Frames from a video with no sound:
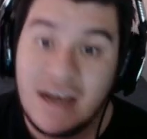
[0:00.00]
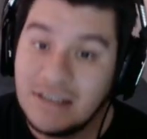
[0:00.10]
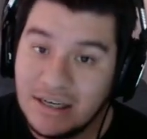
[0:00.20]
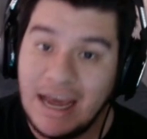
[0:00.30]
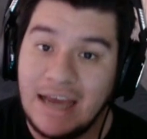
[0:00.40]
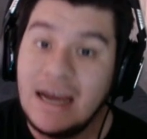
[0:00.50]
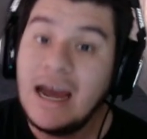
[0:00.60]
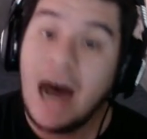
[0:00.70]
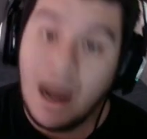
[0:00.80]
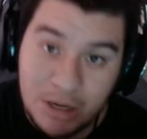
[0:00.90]
Today,
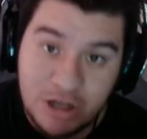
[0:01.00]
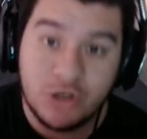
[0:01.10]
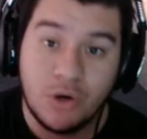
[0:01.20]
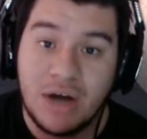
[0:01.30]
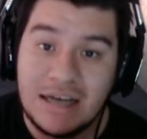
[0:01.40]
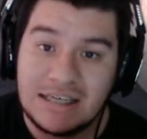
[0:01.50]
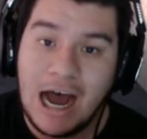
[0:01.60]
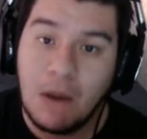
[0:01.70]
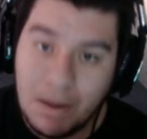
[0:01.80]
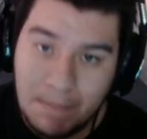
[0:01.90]
I'm going to show you guys
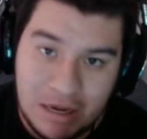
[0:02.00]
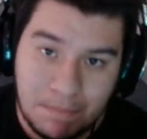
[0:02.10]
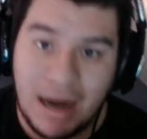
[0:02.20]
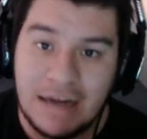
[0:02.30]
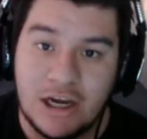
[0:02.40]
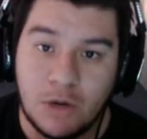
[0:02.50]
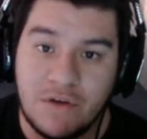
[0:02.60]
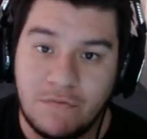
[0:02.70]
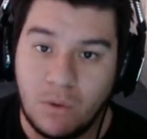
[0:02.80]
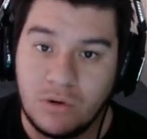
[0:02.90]
how I make my gear
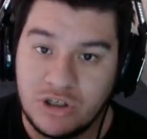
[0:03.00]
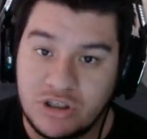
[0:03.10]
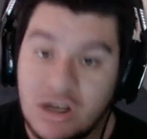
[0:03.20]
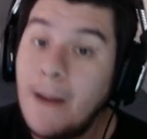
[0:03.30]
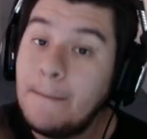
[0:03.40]
reforges,